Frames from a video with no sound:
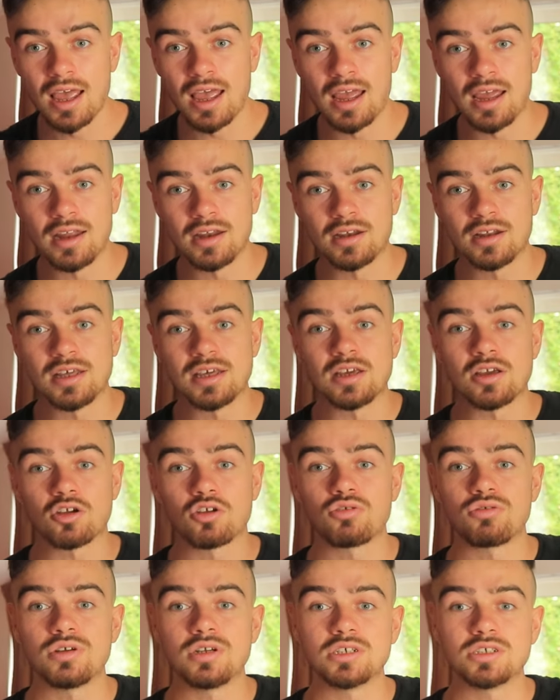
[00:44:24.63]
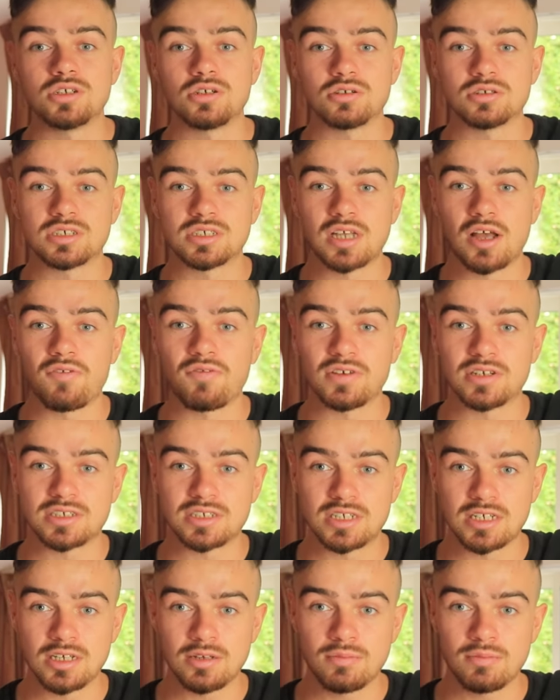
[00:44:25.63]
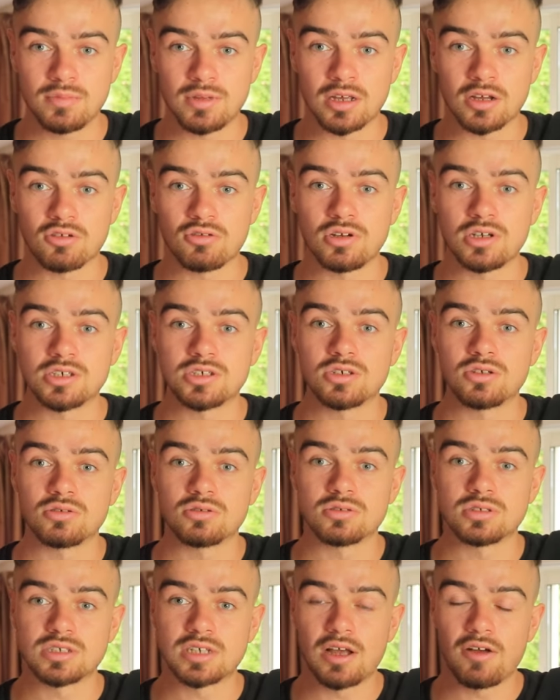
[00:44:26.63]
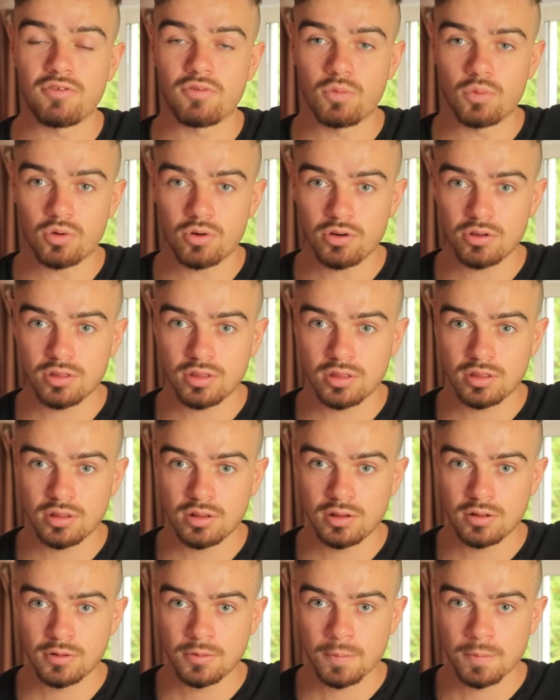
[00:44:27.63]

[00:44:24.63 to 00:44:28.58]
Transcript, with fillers: and increase your self-esteem, increase your self-worth.